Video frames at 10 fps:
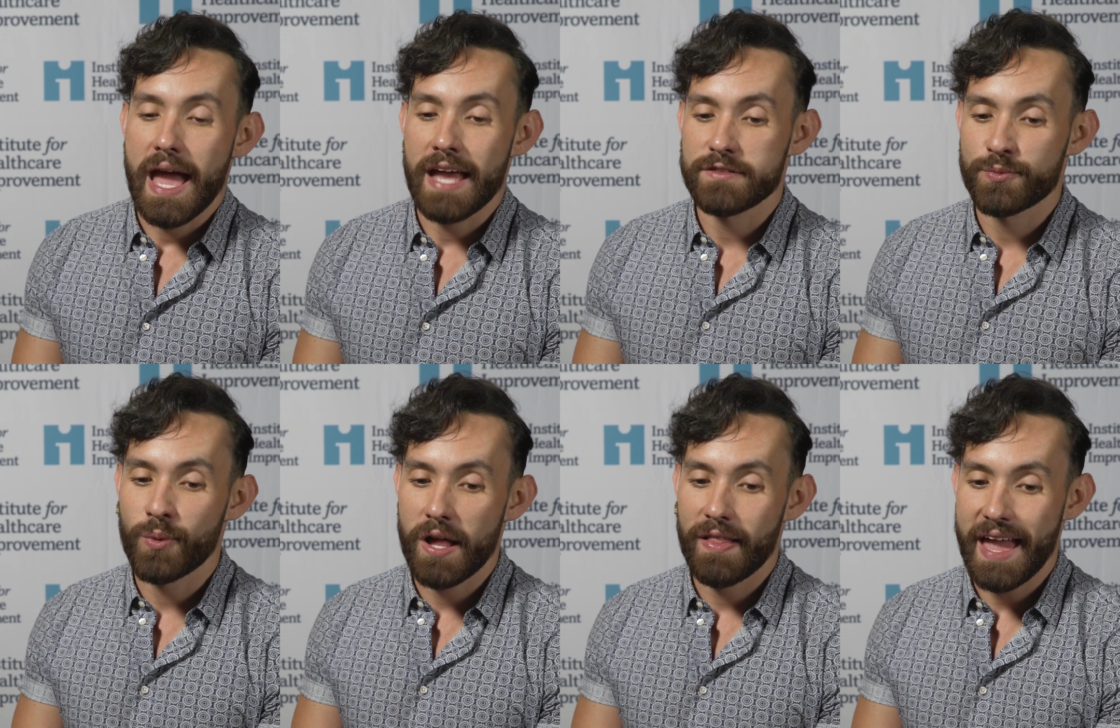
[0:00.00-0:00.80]
as
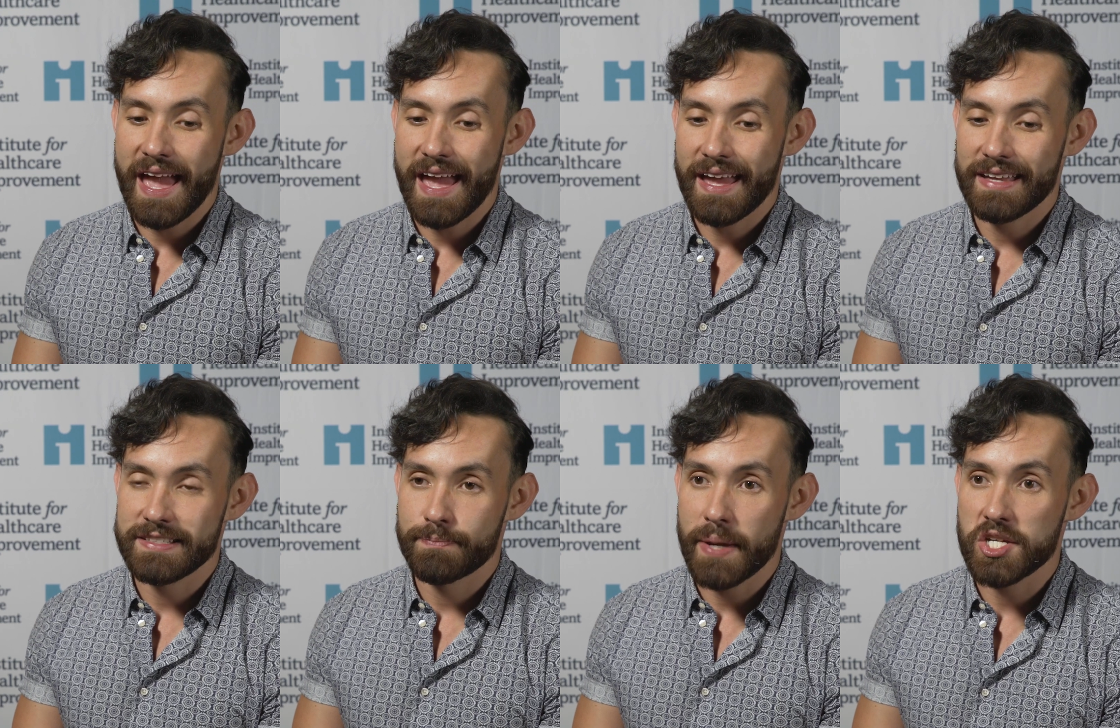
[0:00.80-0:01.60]
well
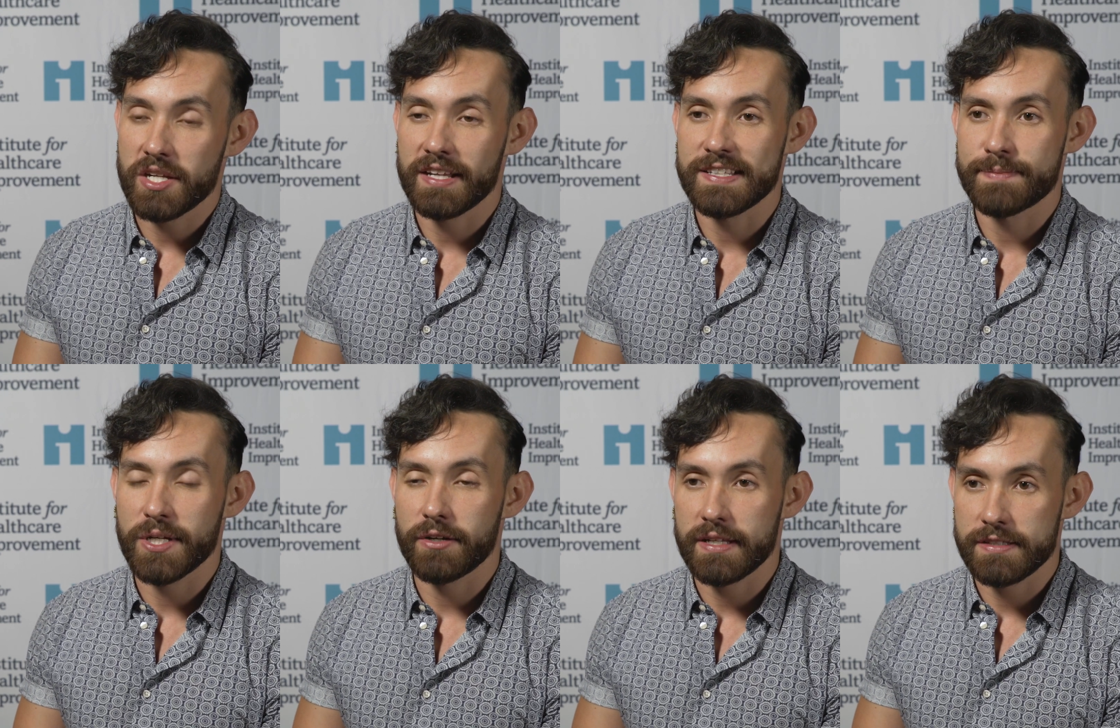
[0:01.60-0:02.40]
as patient
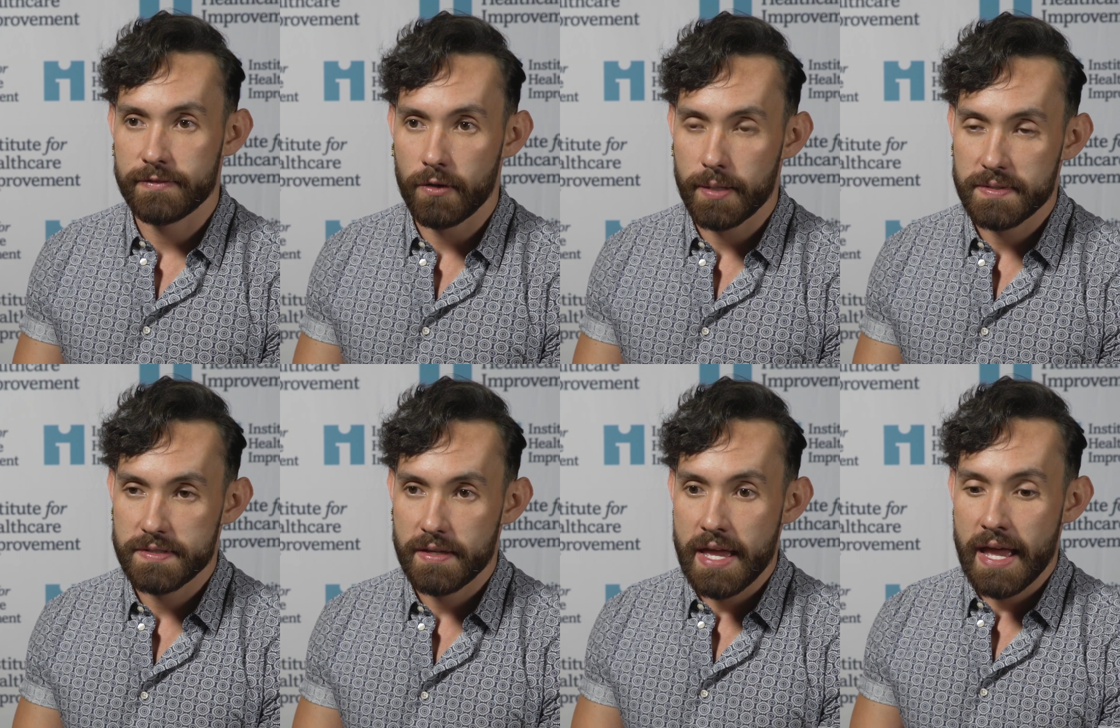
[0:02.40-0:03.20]
experience forms.